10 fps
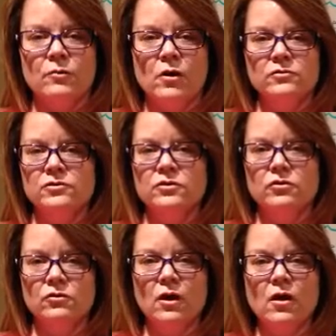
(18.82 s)
Also,
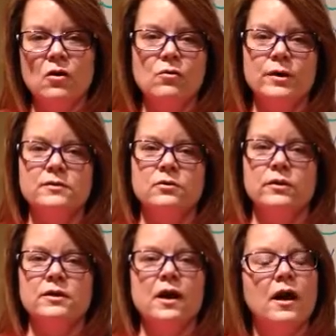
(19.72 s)
you're not always
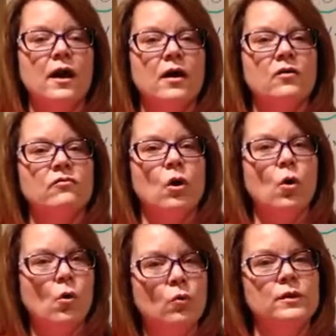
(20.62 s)
going to have a
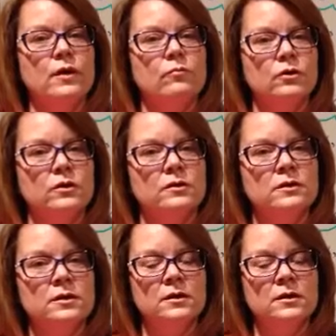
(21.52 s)
whole number